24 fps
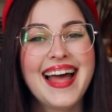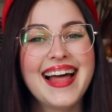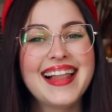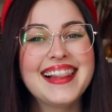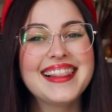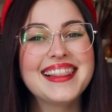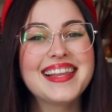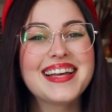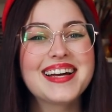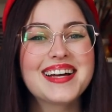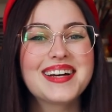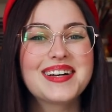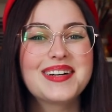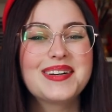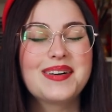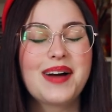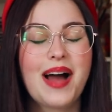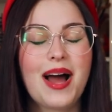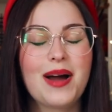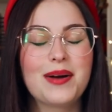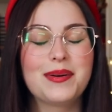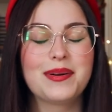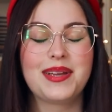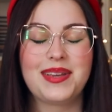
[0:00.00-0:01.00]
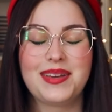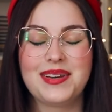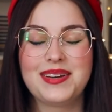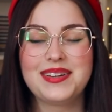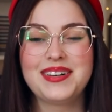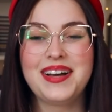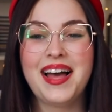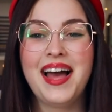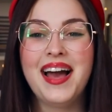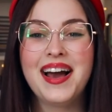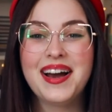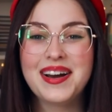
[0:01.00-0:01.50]
Hello, how are
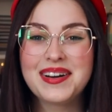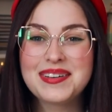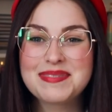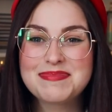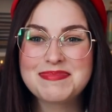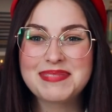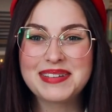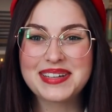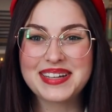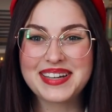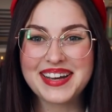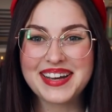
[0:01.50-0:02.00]
you? I hope you're